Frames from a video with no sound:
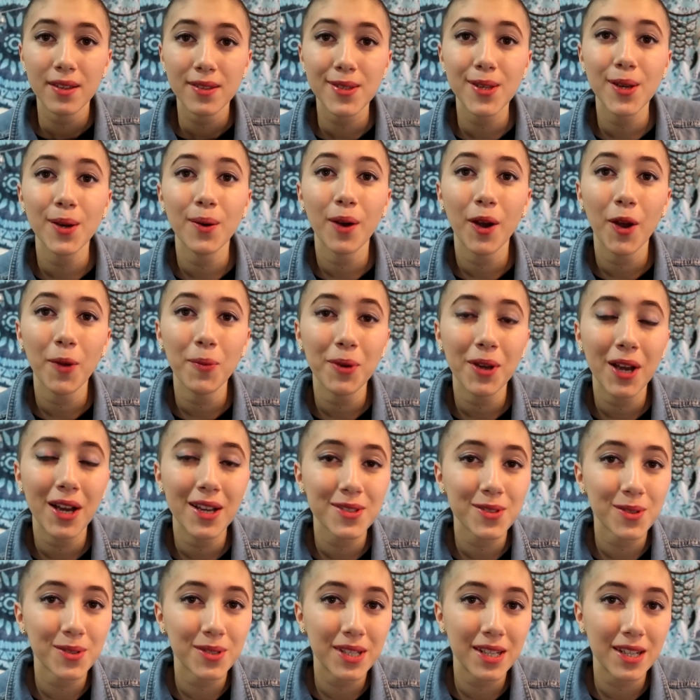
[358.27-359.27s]
So I hope you
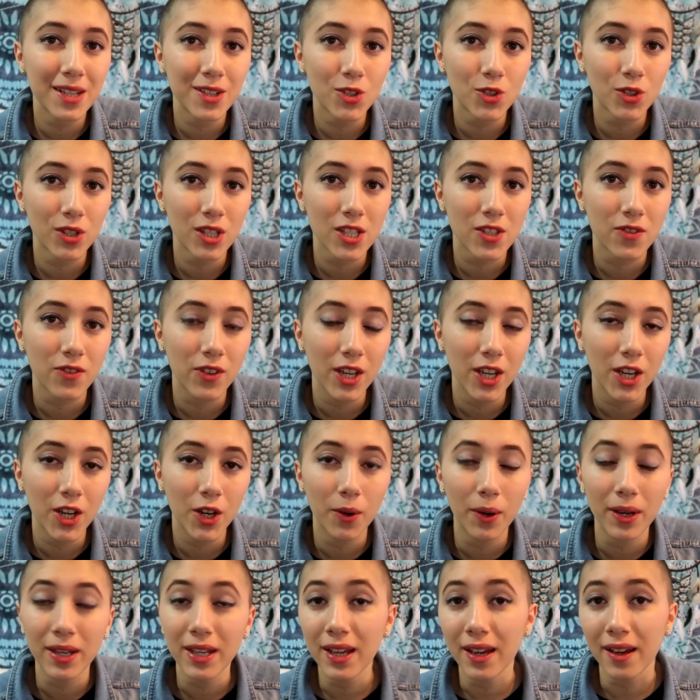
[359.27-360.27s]
guys all did enjoy this
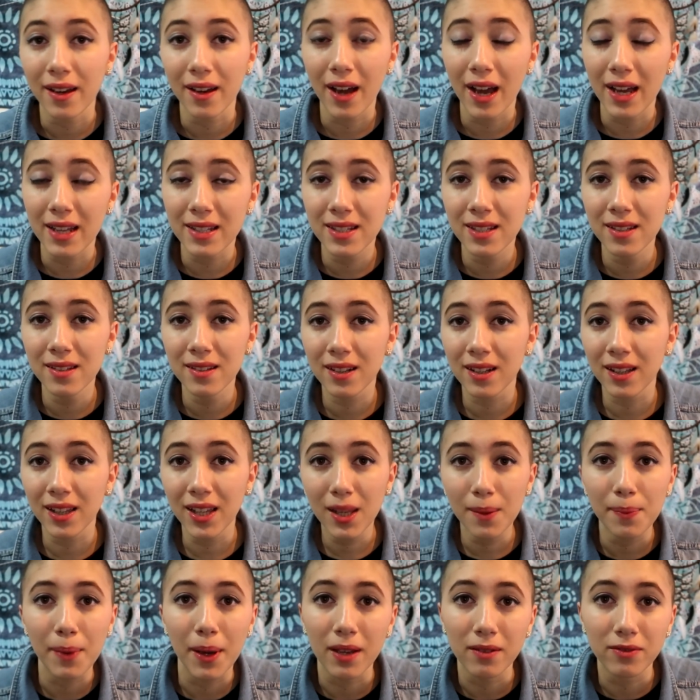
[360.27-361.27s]
video, and yeah, I didn't
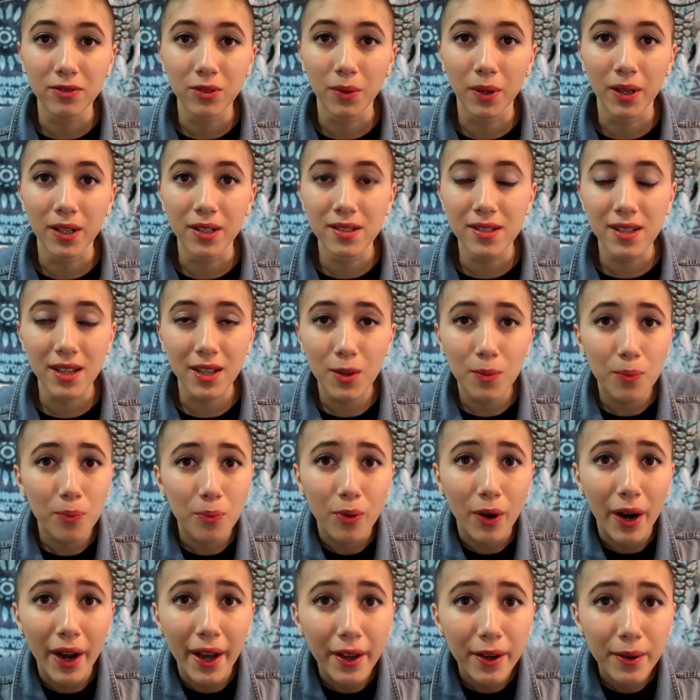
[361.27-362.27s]
clickbait for once. Are you
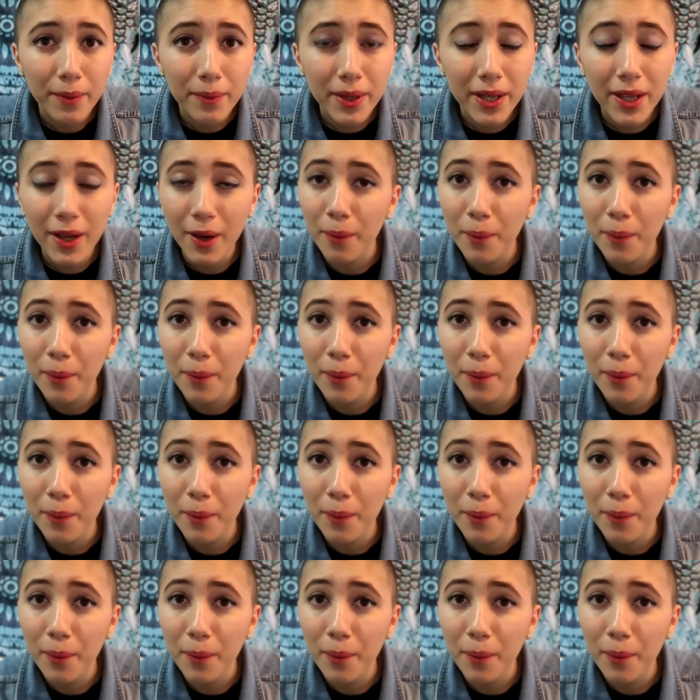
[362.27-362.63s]
proud of me?